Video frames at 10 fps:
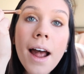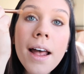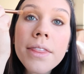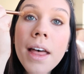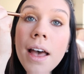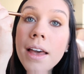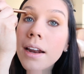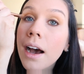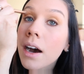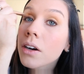and
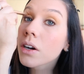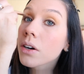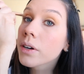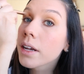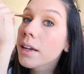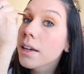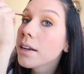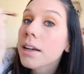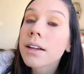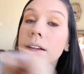then I'll go
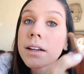in